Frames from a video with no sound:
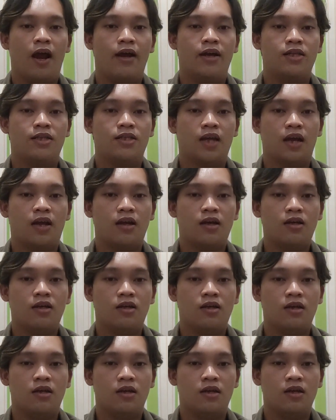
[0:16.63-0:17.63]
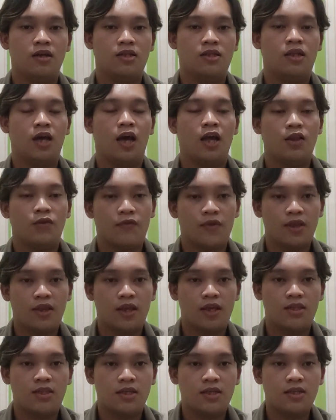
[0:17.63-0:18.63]
and the second is the
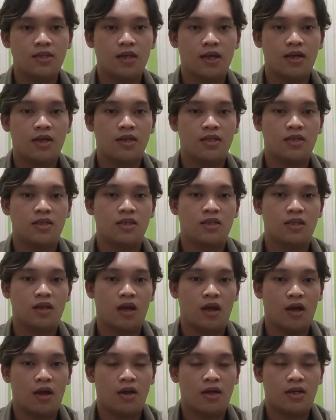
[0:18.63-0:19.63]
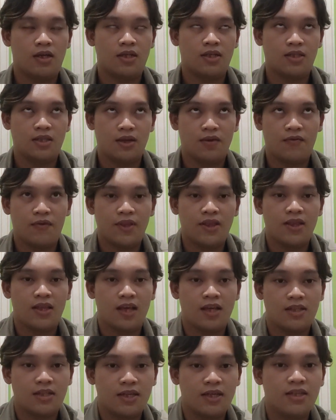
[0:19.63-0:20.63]
advantages and
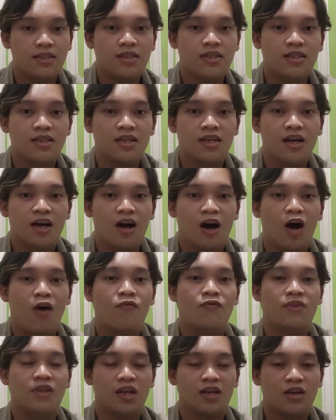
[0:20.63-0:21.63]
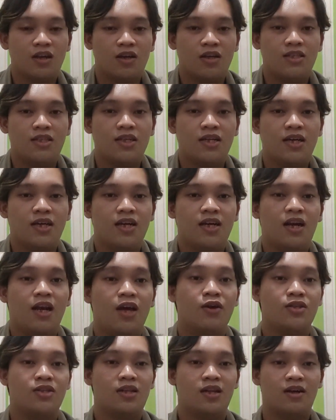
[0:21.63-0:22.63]
disadvantages of technology in
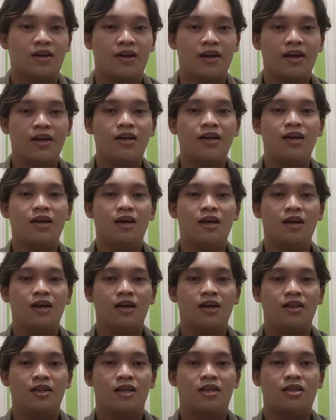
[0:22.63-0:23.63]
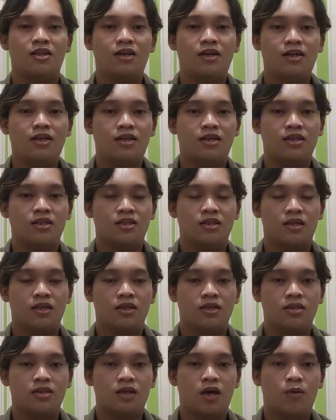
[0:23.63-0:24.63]
language learning. The third
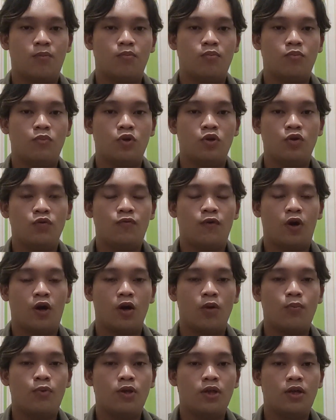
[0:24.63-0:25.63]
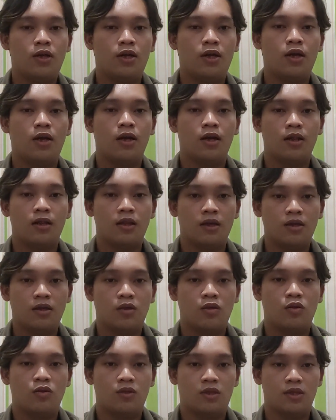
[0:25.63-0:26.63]
is some new vocabulary
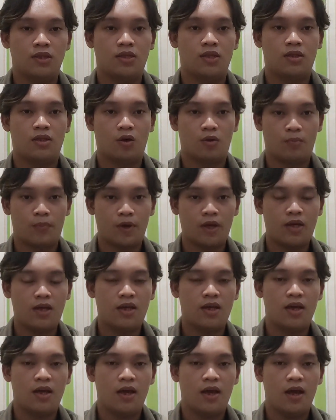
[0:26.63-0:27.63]
related to this topic,